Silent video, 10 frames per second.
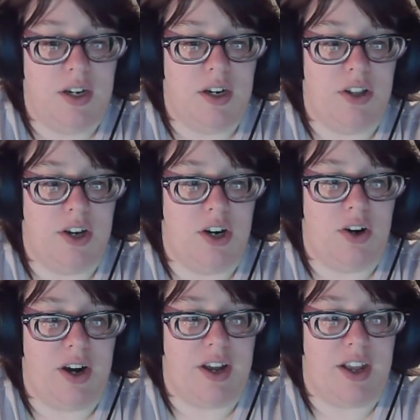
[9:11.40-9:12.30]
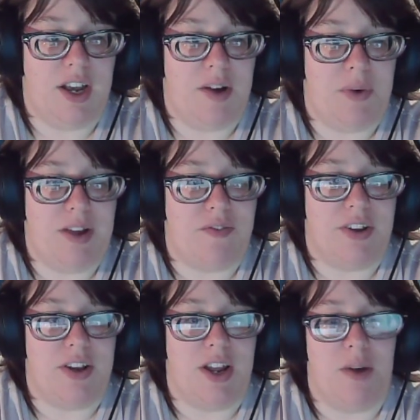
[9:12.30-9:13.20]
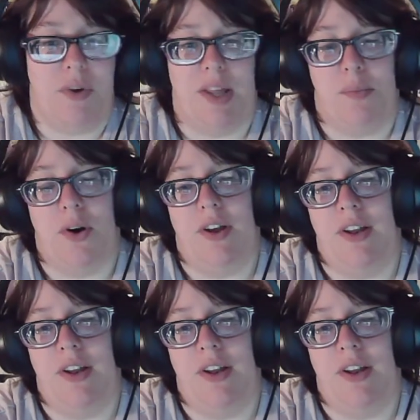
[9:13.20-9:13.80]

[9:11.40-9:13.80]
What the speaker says: Though I can't wait for the day where they put